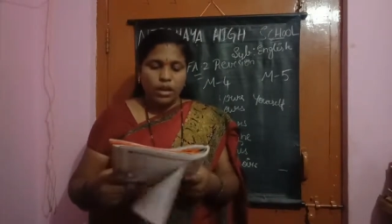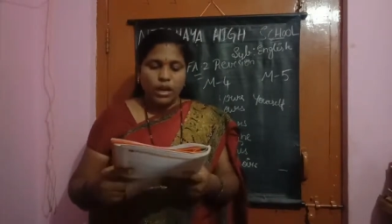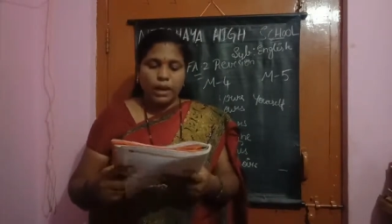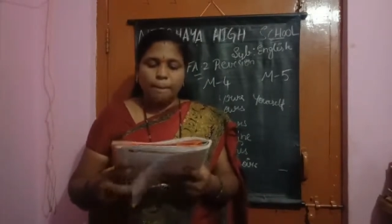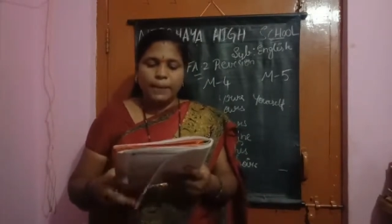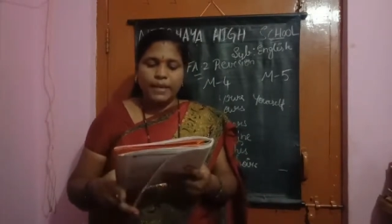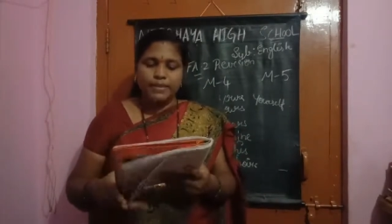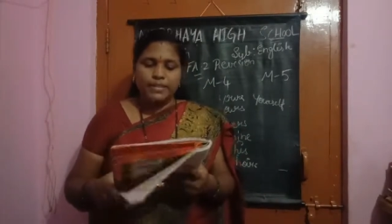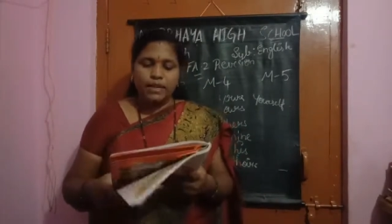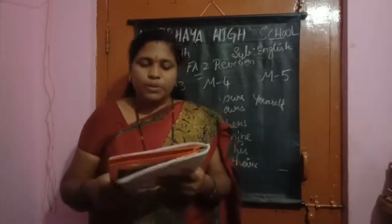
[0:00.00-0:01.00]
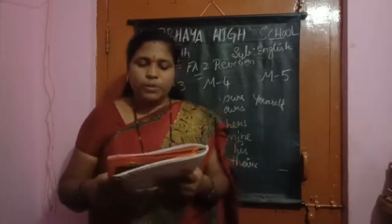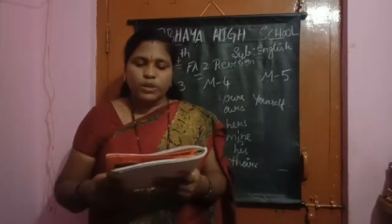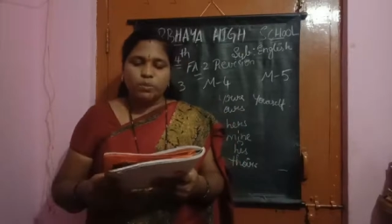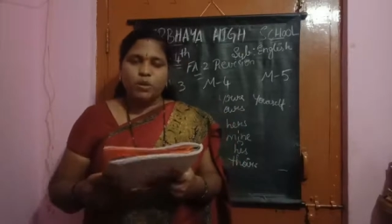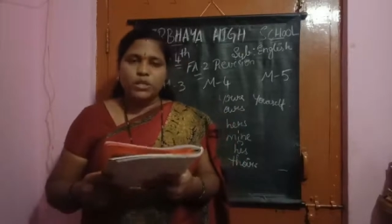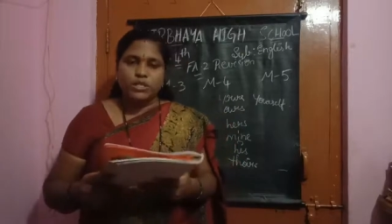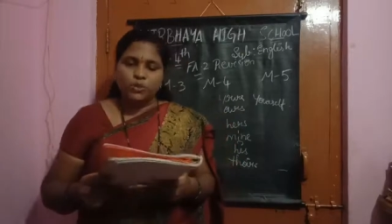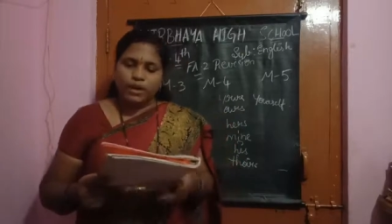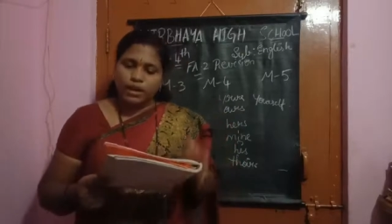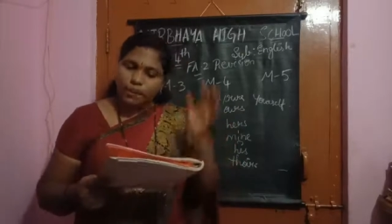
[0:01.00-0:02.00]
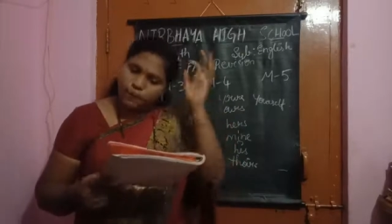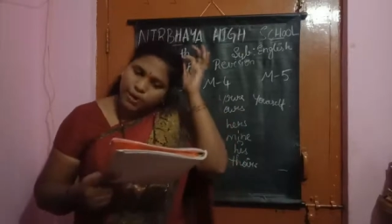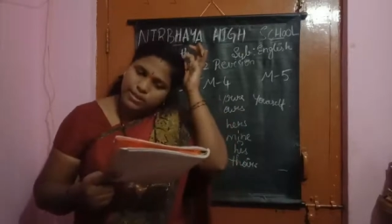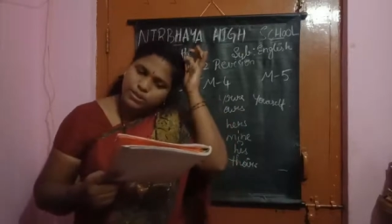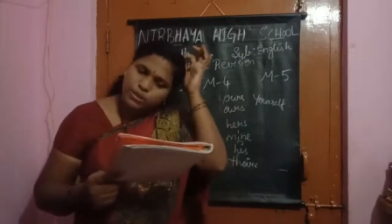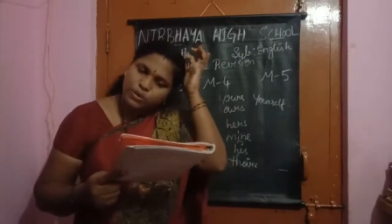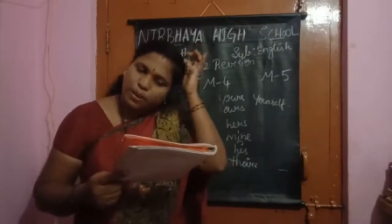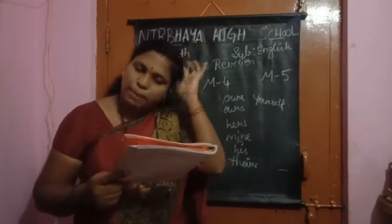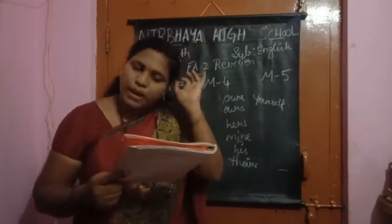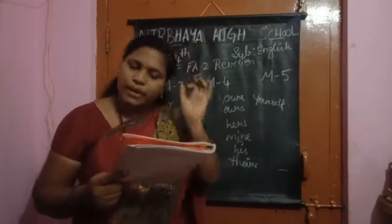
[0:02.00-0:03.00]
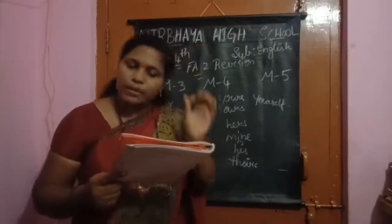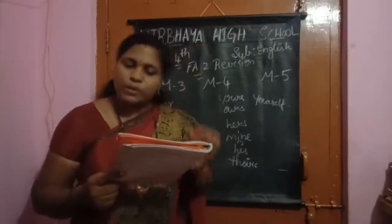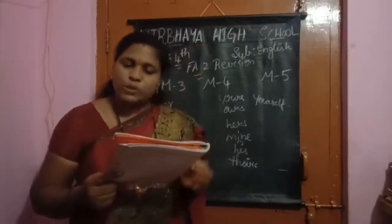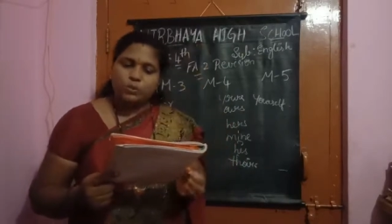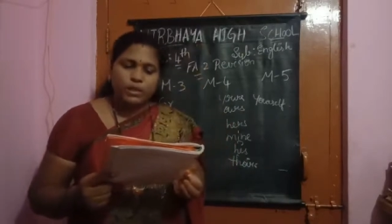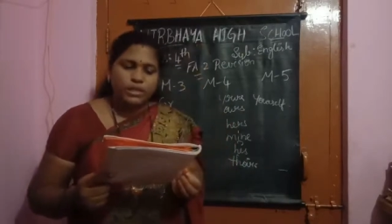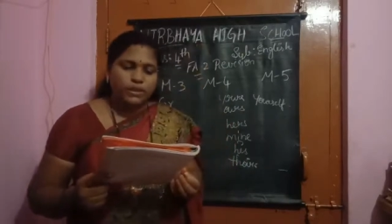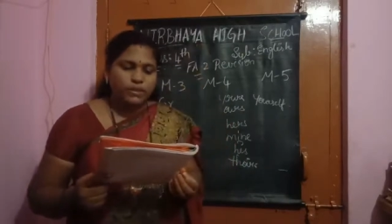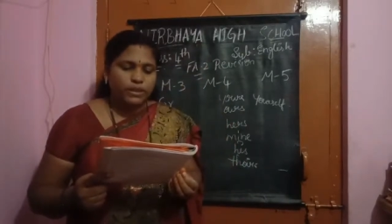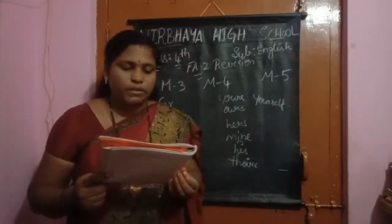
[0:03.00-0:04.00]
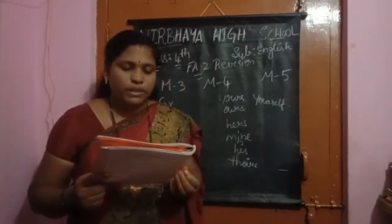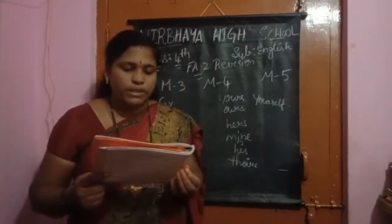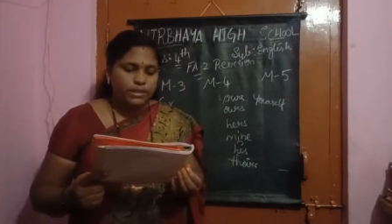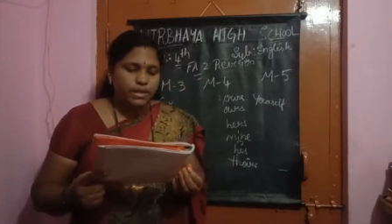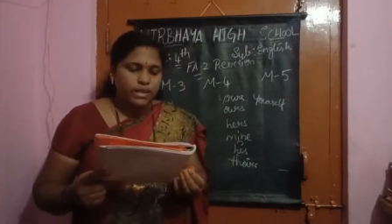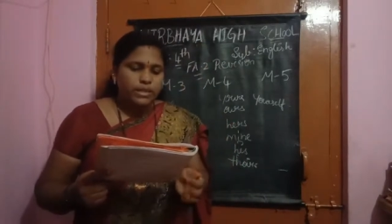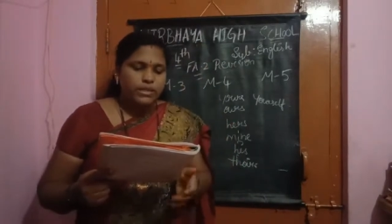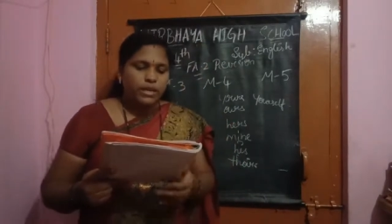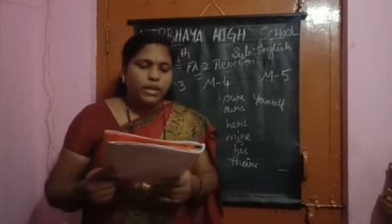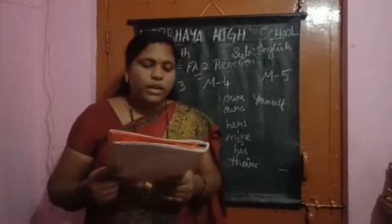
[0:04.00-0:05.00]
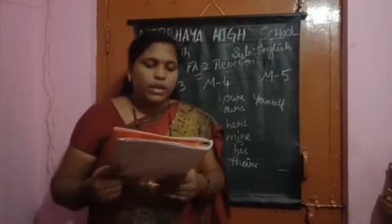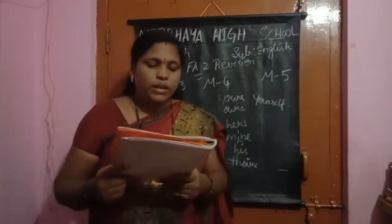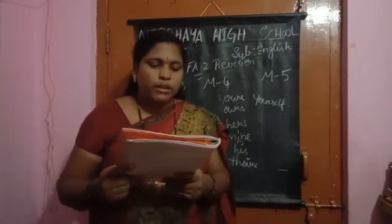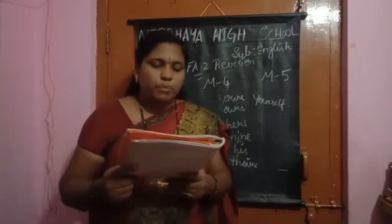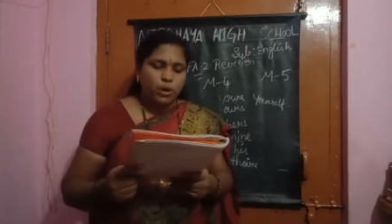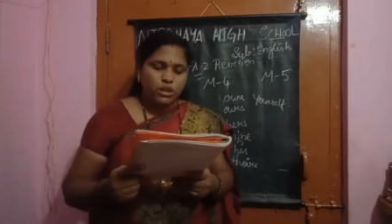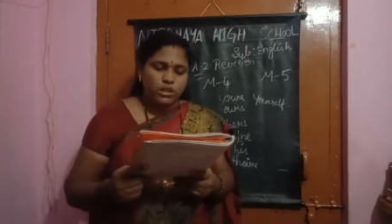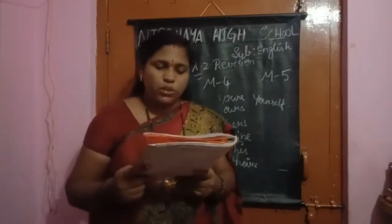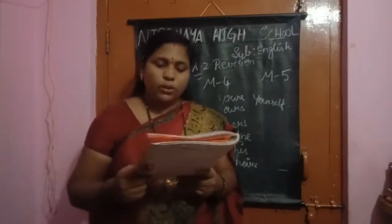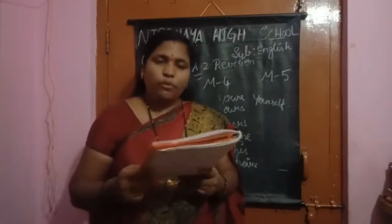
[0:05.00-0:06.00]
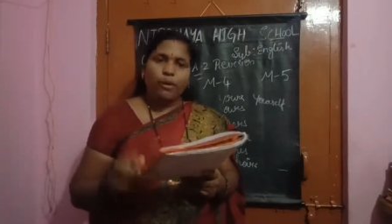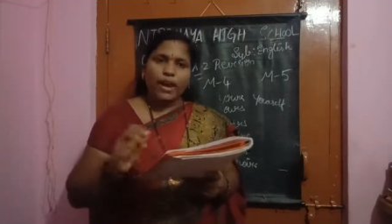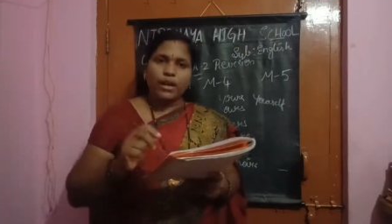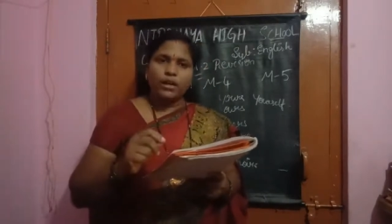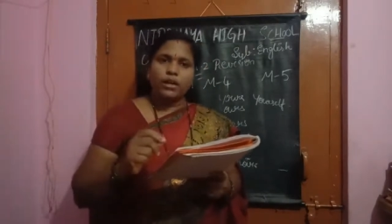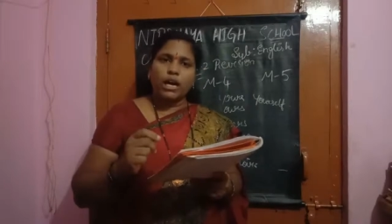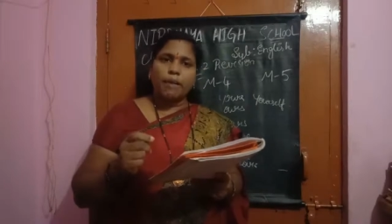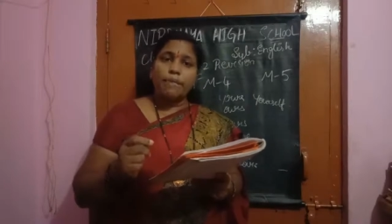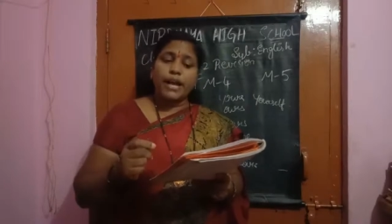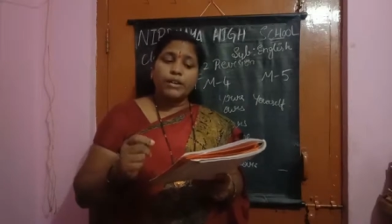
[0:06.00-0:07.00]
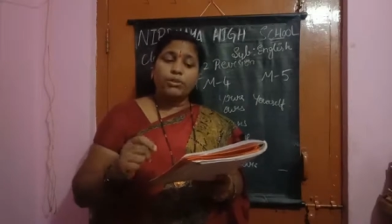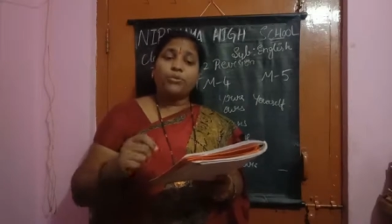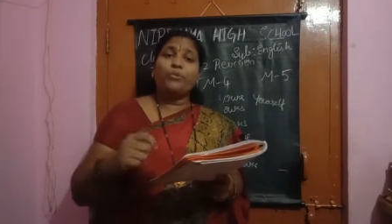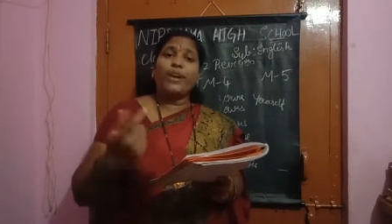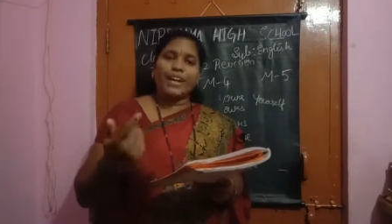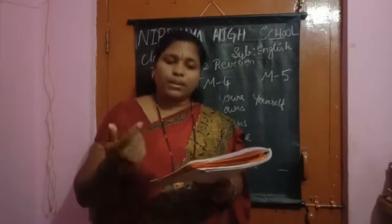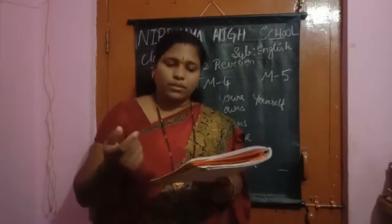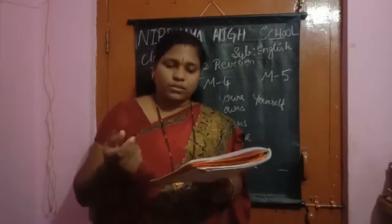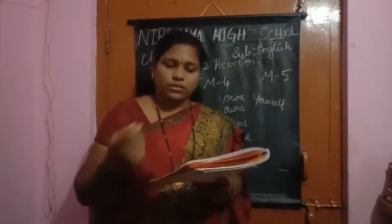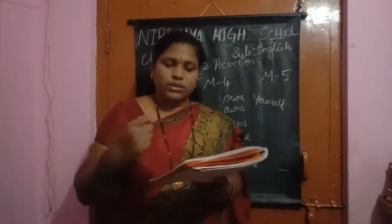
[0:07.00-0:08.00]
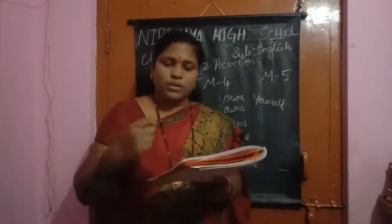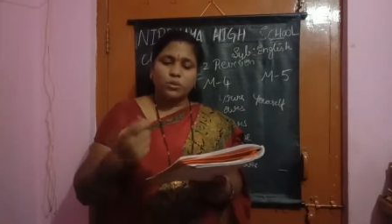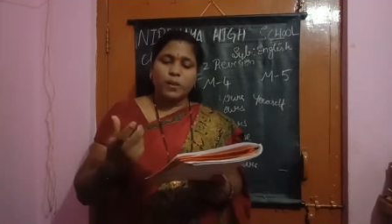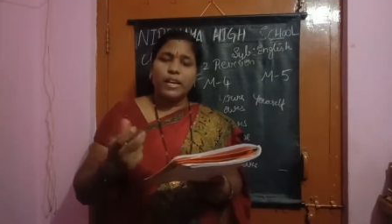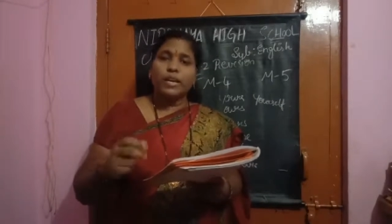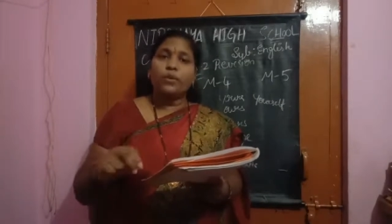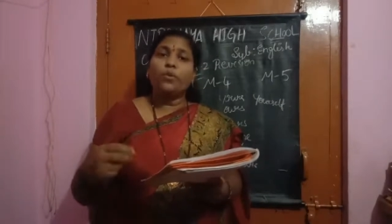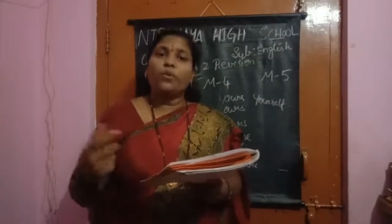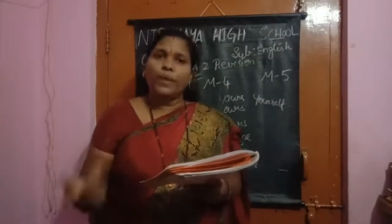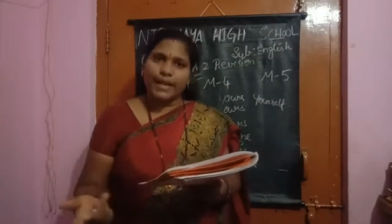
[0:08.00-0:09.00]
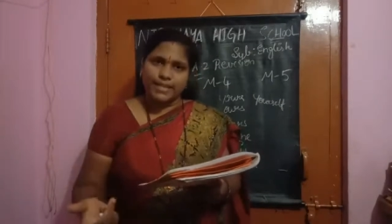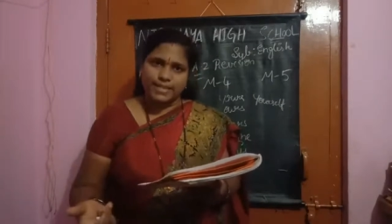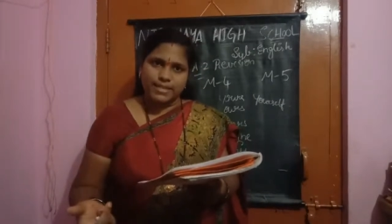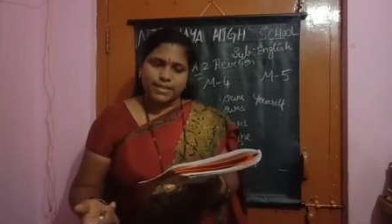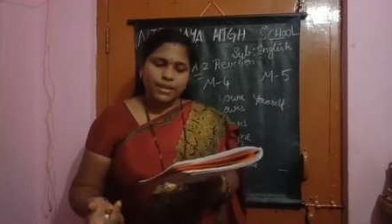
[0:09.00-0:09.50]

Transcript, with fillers: Complete the table with the positive and comparative, comparative and superlative degrees. See, positive quick, comparative quicker, superlative quickest.